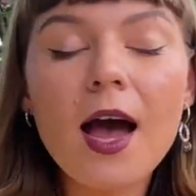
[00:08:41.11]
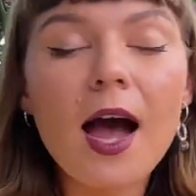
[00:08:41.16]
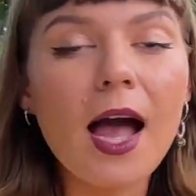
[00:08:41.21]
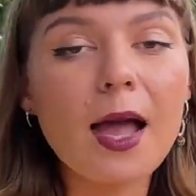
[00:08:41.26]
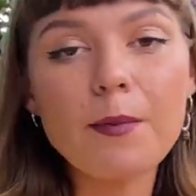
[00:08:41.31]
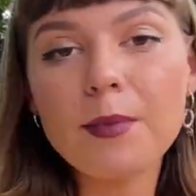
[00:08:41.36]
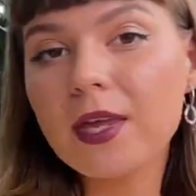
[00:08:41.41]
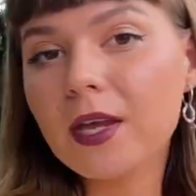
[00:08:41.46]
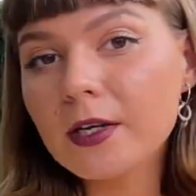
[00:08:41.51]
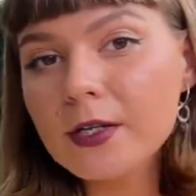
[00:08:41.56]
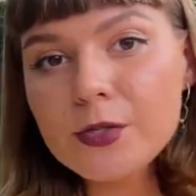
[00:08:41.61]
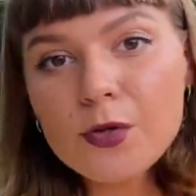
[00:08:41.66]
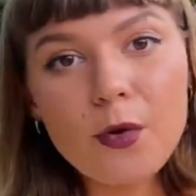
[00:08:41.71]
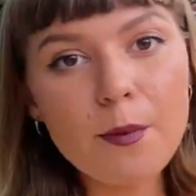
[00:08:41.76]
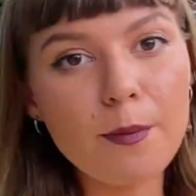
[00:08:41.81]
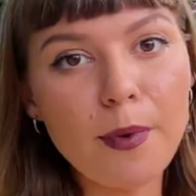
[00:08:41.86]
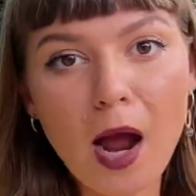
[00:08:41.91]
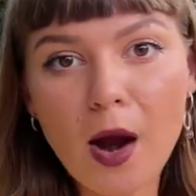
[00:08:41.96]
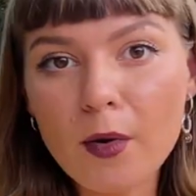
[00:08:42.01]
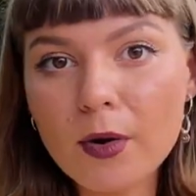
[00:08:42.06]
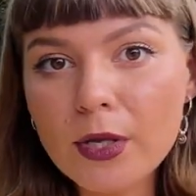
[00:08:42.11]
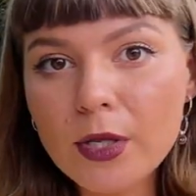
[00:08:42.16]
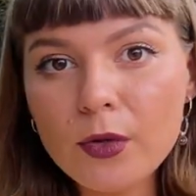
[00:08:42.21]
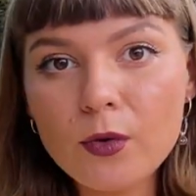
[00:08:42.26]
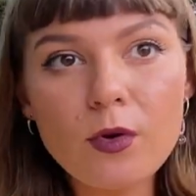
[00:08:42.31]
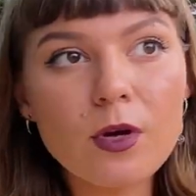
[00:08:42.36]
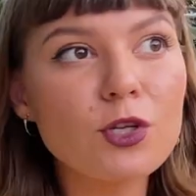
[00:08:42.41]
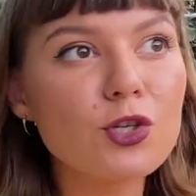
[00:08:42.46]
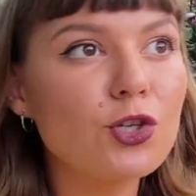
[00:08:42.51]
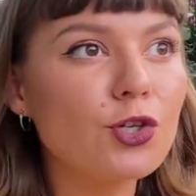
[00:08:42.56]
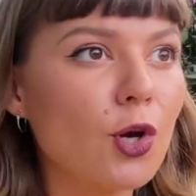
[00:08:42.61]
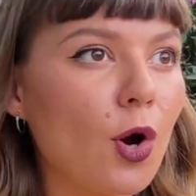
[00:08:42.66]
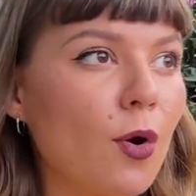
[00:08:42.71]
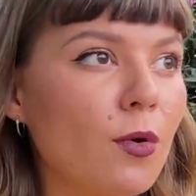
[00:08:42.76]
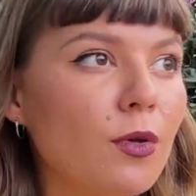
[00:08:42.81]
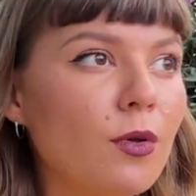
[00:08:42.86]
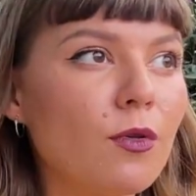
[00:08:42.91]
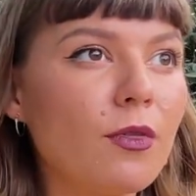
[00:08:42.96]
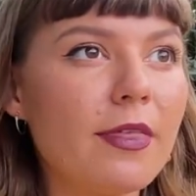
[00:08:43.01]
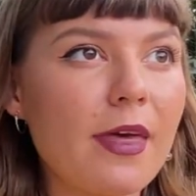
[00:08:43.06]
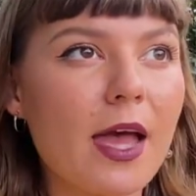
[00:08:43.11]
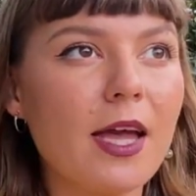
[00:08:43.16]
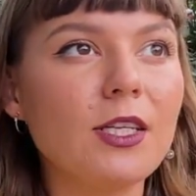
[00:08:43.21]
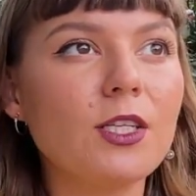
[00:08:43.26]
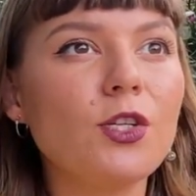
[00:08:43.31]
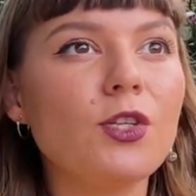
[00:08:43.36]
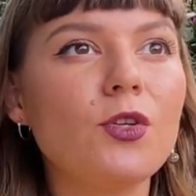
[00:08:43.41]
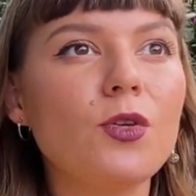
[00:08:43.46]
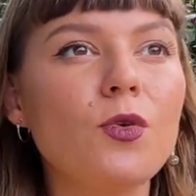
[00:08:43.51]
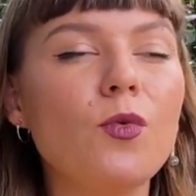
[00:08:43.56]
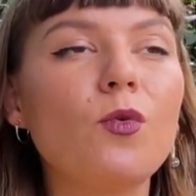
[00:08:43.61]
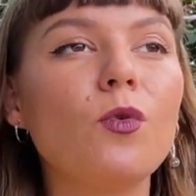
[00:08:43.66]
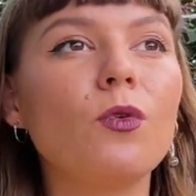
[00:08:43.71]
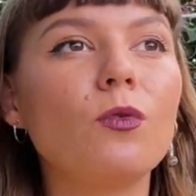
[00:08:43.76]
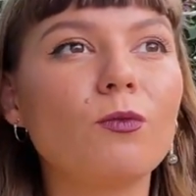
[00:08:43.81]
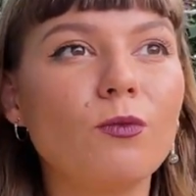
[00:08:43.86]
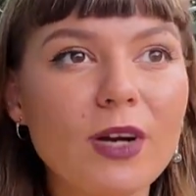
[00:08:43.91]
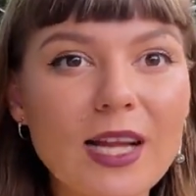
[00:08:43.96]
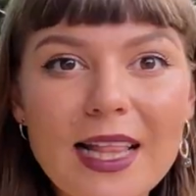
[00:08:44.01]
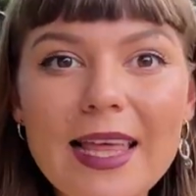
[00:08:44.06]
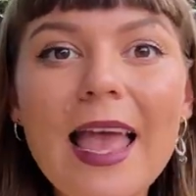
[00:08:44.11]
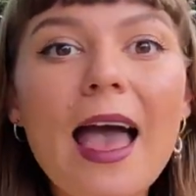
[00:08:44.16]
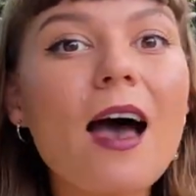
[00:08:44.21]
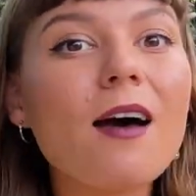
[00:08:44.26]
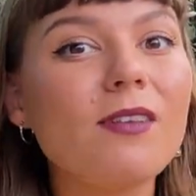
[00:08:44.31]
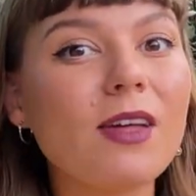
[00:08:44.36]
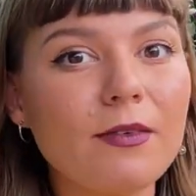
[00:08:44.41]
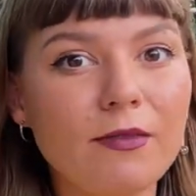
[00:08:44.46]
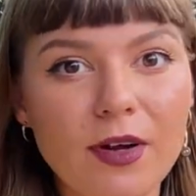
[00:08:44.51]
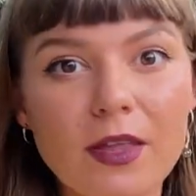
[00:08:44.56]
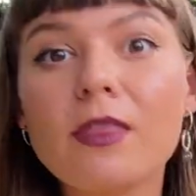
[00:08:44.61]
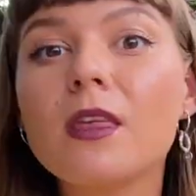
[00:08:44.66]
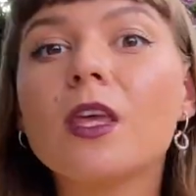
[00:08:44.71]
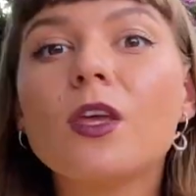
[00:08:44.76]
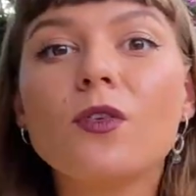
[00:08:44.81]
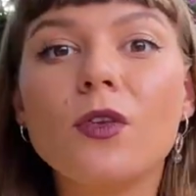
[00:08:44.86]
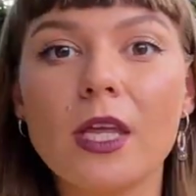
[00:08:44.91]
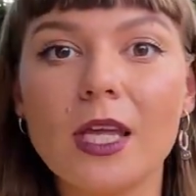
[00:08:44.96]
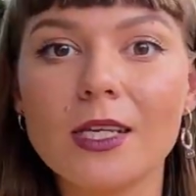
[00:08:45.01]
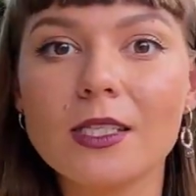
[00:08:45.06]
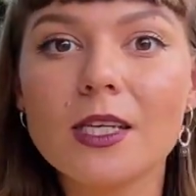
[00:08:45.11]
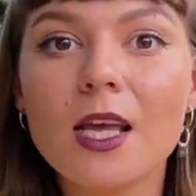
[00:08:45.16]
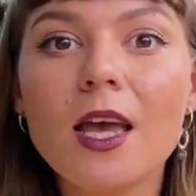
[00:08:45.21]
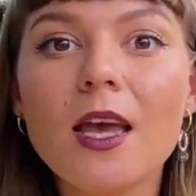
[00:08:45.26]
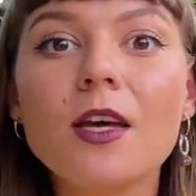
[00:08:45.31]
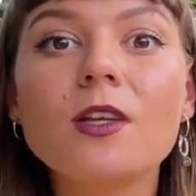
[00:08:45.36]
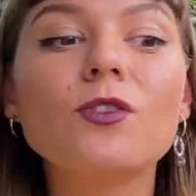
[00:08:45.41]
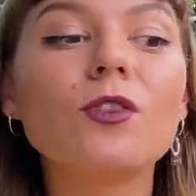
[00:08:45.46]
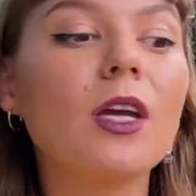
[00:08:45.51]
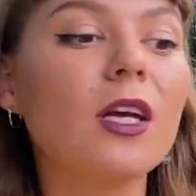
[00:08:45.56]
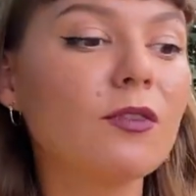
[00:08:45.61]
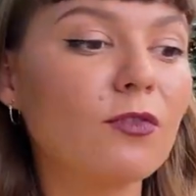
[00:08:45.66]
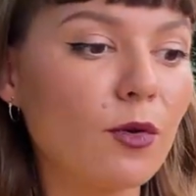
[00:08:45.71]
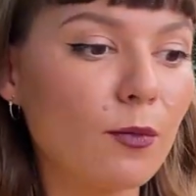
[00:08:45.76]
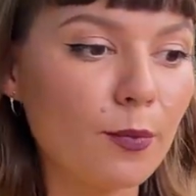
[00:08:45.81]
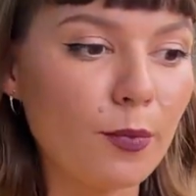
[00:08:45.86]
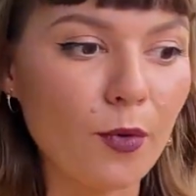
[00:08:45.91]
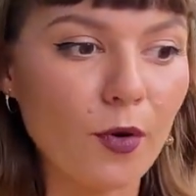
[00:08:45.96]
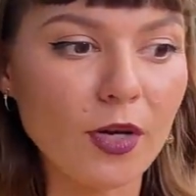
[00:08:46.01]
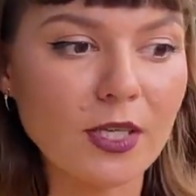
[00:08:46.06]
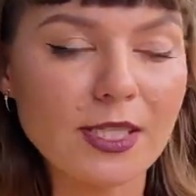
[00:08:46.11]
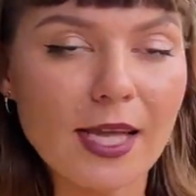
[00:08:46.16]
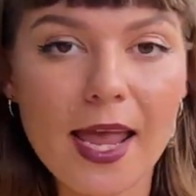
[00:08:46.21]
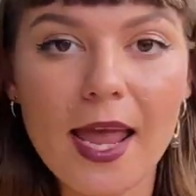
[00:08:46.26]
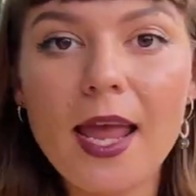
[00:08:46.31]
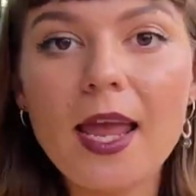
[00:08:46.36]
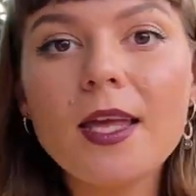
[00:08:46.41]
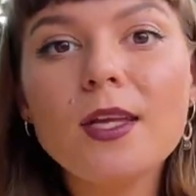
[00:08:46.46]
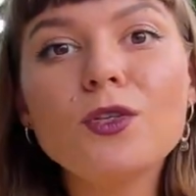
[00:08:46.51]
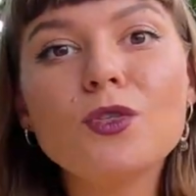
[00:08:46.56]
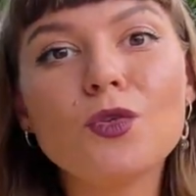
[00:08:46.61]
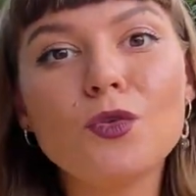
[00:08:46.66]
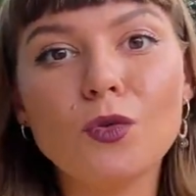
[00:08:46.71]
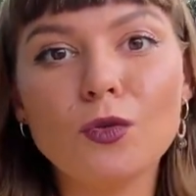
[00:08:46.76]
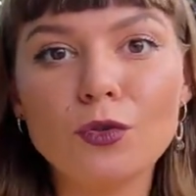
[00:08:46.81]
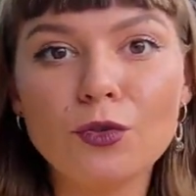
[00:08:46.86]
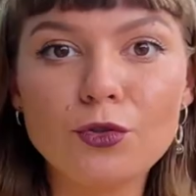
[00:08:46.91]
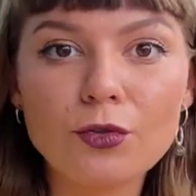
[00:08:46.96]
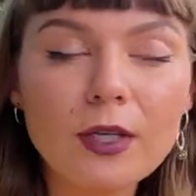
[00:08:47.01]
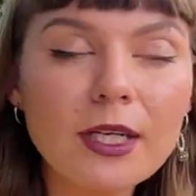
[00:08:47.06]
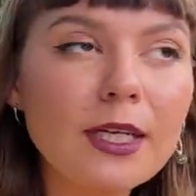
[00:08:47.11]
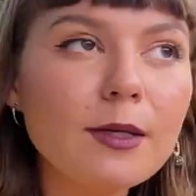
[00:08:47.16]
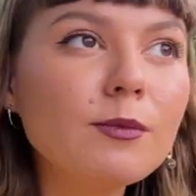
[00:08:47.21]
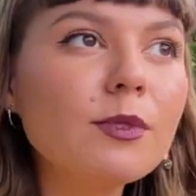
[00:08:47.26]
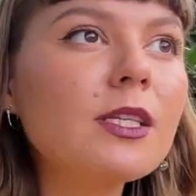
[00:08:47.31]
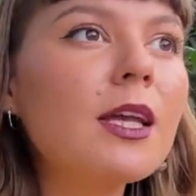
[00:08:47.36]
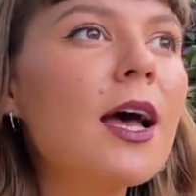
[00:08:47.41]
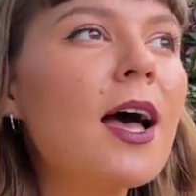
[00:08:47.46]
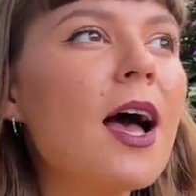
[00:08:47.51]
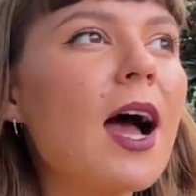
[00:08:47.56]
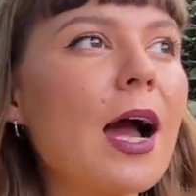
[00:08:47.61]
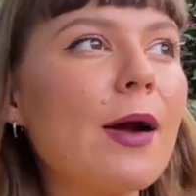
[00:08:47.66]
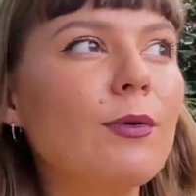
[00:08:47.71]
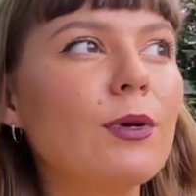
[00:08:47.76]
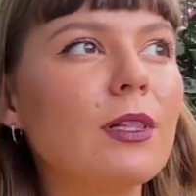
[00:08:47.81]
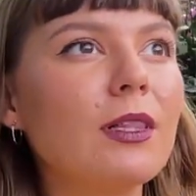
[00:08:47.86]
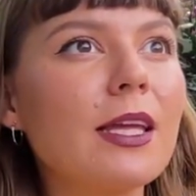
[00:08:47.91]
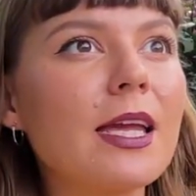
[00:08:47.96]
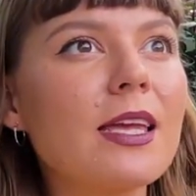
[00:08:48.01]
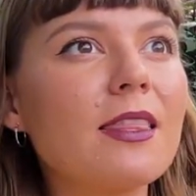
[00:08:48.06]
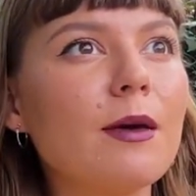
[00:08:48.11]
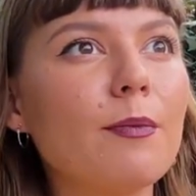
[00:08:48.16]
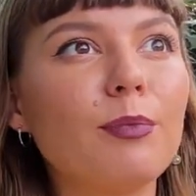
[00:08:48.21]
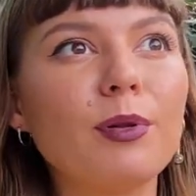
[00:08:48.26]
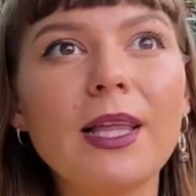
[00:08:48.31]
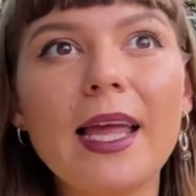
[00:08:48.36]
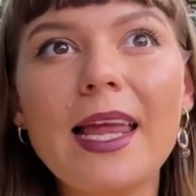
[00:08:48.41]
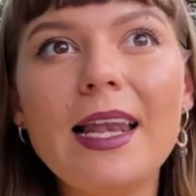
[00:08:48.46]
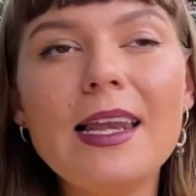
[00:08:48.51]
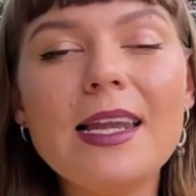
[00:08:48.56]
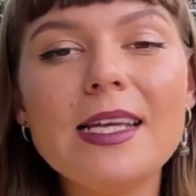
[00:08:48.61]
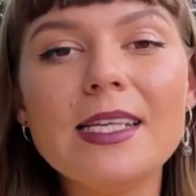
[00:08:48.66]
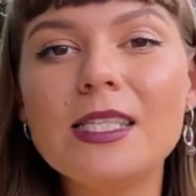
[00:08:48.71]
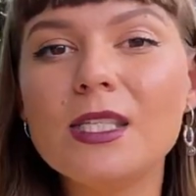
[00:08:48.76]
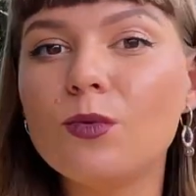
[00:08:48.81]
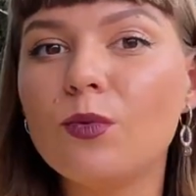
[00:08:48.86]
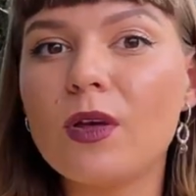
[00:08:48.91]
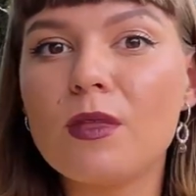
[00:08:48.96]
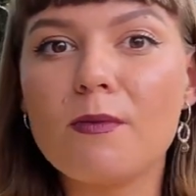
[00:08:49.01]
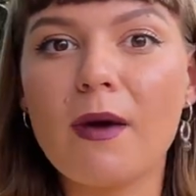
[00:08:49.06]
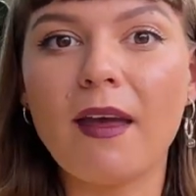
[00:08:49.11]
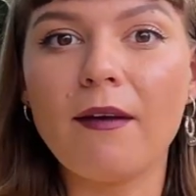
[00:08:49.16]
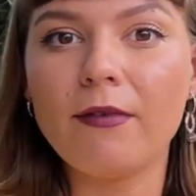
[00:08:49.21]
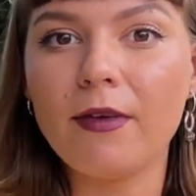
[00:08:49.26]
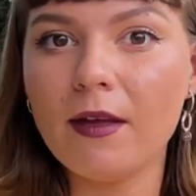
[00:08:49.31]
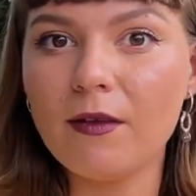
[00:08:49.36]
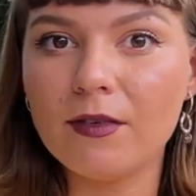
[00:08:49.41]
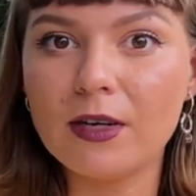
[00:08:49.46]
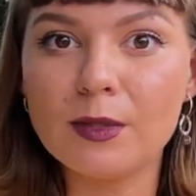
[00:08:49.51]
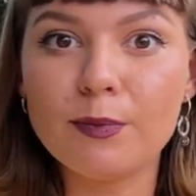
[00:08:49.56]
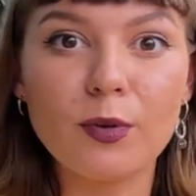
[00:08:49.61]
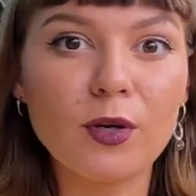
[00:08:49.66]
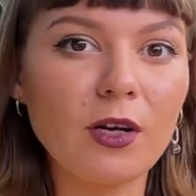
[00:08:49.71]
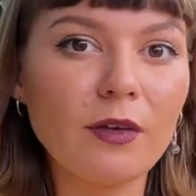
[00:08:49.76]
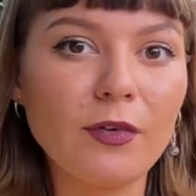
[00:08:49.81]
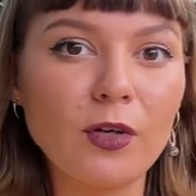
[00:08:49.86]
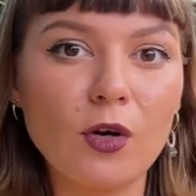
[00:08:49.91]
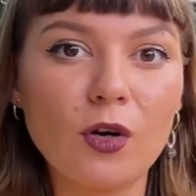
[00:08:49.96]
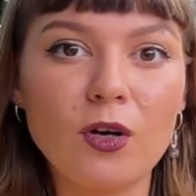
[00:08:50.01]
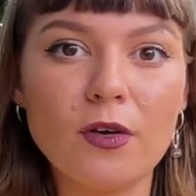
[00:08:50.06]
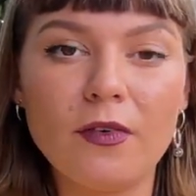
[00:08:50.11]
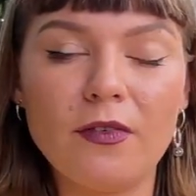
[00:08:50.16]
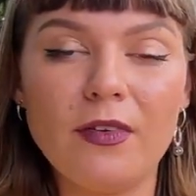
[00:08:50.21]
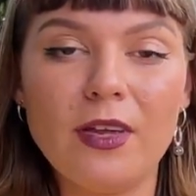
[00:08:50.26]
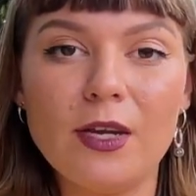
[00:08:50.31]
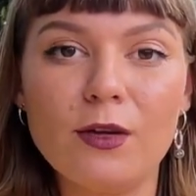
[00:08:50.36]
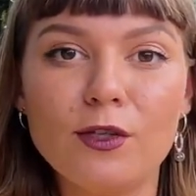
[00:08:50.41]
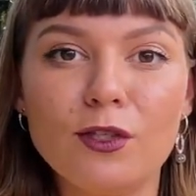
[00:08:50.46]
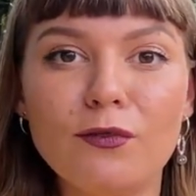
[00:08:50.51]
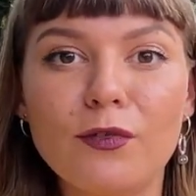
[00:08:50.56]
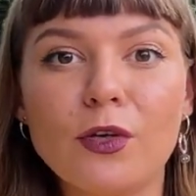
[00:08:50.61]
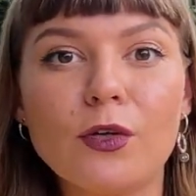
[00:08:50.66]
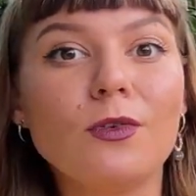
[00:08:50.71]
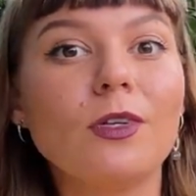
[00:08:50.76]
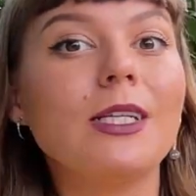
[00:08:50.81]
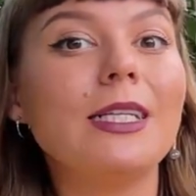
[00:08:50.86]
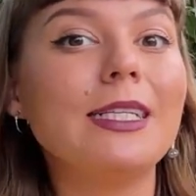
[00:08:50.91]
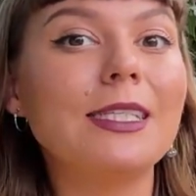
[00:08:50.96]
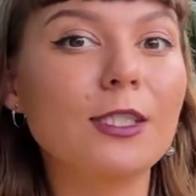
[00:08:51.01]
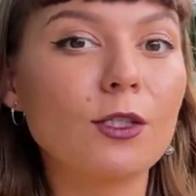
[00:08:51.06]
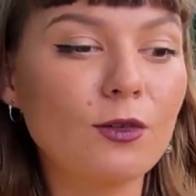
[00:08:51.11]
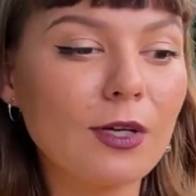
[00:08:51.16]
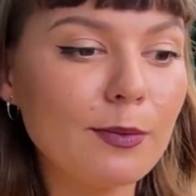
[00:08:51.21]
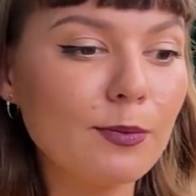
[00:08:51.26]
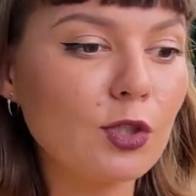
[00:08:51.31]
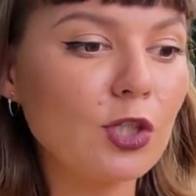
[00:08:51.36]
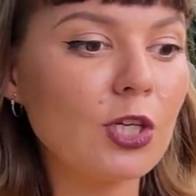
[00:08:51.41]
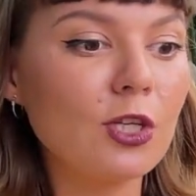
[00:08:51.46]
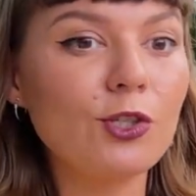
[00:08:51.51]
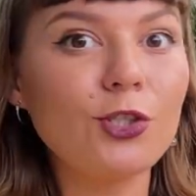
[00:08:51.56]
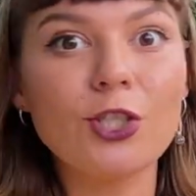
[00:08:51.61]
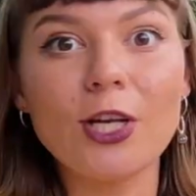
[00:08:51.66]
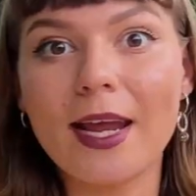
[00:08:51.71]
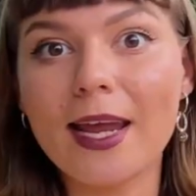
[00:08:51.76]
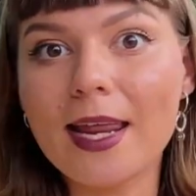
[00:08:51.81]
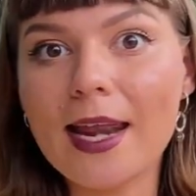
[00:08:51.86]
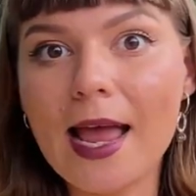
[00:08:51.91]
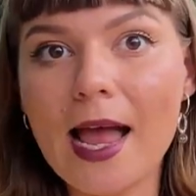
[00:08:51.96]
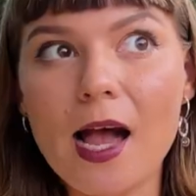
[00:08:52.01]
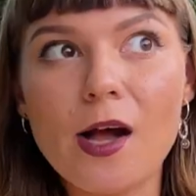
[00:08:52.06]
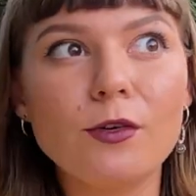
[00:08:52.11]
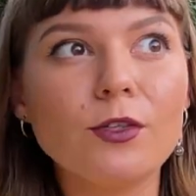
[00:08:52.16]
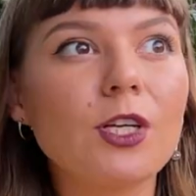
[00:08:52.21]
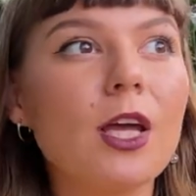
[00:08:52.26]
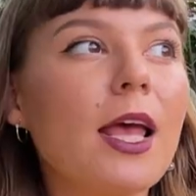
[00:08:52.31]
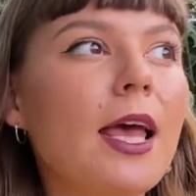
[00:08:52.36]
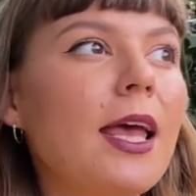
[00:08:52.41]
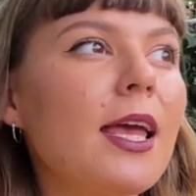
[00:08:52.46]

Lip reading: I'm here to empower you and show you that you really have everything you need to get from point A to your dreams. I will link the playlist with my favorite product photography videos for you in the description. Check it out.